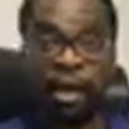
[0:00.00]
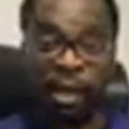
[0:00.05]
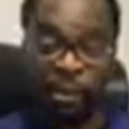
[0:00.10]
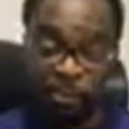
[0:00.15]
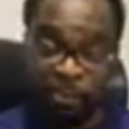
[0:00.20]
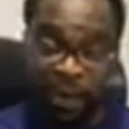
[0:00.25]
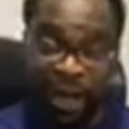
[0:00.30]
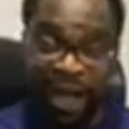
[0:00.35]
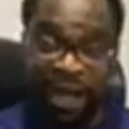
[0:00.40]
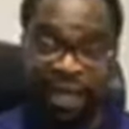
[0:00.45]

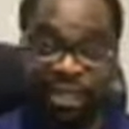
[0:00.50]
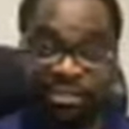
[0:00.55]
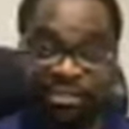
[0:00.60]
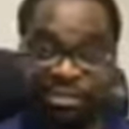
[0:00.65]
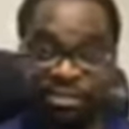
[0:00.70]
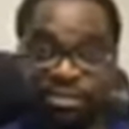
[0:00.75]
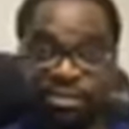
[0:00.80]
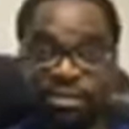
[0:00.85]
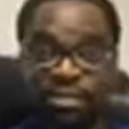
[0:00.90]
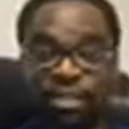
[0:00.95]
empowered
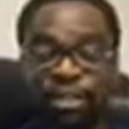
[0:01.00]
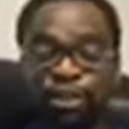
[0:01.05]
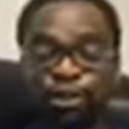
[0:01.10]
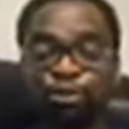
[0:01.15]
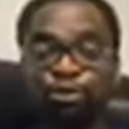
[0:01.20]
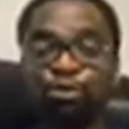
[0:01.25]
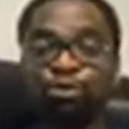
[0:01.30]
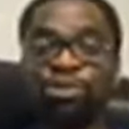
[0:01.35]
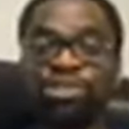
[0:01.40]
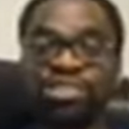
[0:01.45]

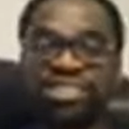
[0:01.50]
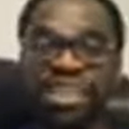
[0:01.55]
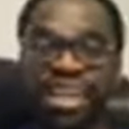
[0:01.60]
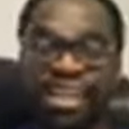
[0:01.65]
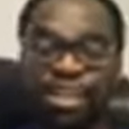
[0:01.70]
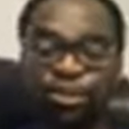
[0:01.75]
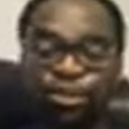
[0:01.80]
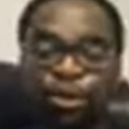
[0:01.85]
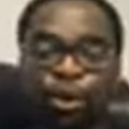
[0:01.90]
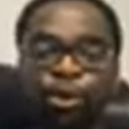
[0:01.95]
to
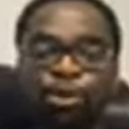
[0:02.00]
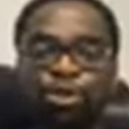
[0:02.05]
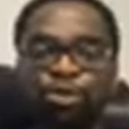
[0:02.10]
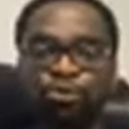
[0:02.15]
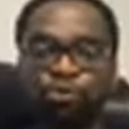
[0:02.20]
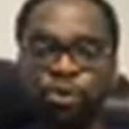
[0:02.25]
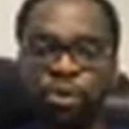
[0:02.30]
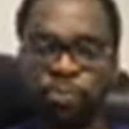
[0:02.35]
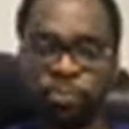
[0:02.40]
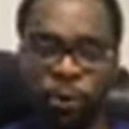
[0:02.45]
send
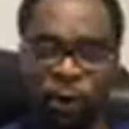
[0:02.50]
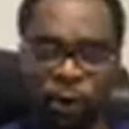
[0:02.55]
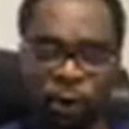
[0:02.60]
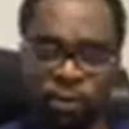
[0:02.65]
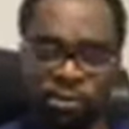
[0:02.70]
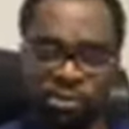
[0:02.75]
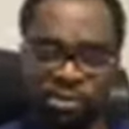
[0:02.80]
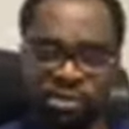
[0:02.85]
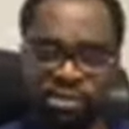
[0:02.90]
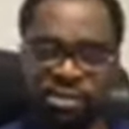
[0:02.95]
us
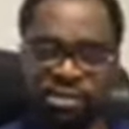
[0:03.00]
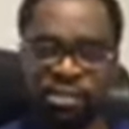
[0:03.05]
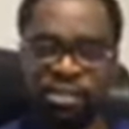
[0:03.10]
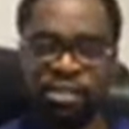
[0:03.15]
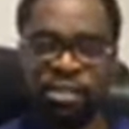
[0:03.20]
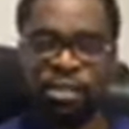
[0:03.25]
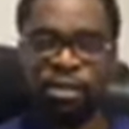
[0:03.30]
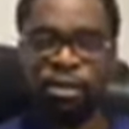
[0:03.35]
reports